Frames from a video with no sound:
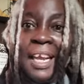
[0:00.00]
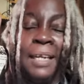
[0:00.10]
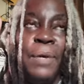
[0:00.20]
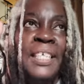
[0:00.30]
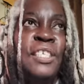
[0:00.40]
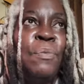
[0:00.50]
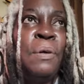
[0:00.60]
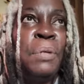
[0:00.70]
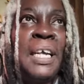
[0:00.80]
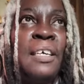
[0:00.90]
Anyway, so
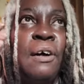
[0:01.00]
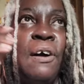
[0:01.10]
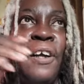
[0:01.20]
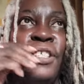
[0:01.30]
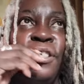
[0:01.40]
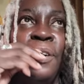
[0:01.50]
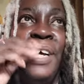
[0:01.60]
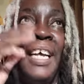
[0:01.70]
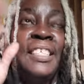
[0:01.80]
we're playing cards, you know,